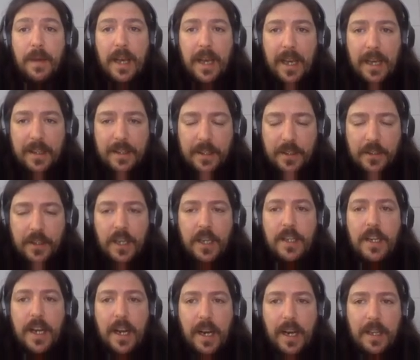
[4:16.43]
at the
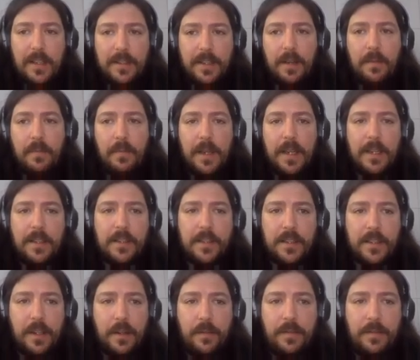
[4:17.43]
General Assembly
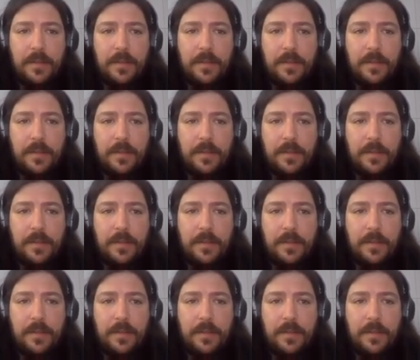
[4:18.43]
itself.